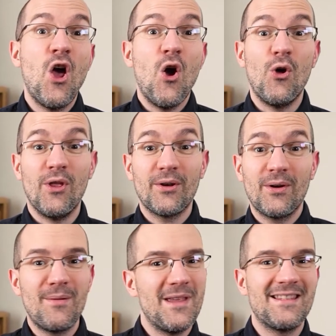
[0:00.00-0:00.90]

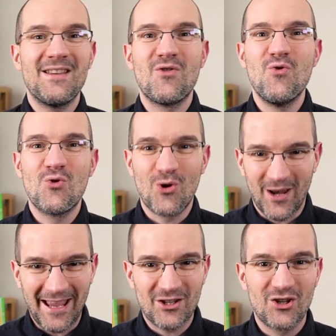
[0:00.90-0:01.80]
Another amazing hook
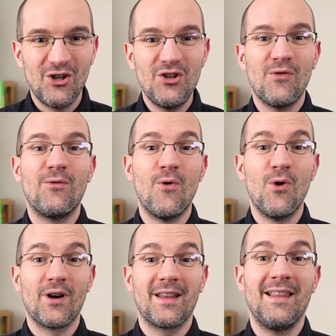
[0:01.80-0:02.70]
collection
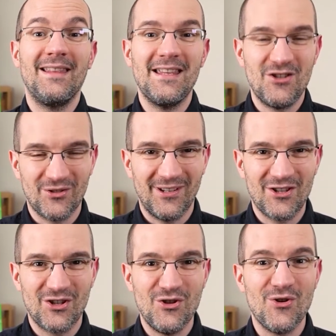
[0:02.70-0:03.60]
for lead
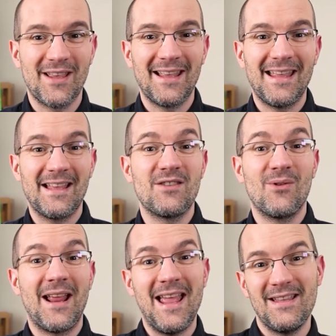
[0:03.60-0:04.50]
generation you can get
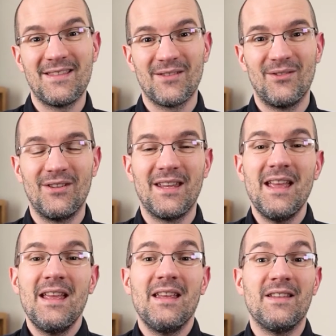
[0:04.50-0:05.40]
your hands on
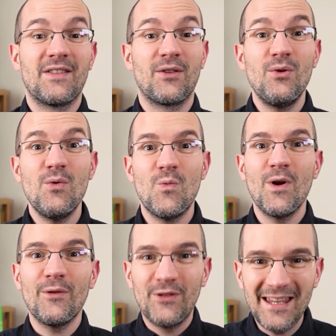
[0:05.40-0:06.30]
is through
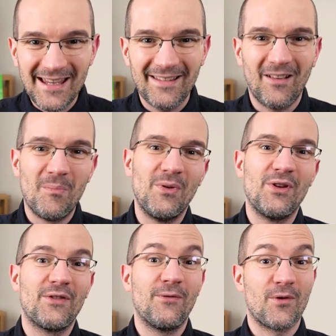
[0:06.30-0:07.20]
one of the
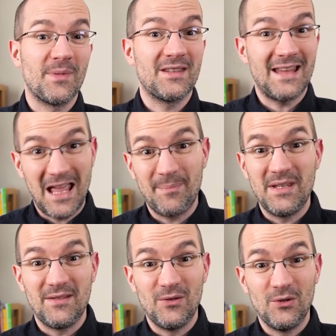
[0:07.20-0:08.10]
examples from this
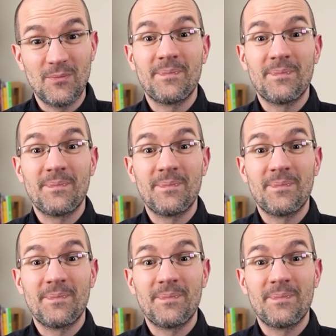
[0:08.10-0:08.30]
episode,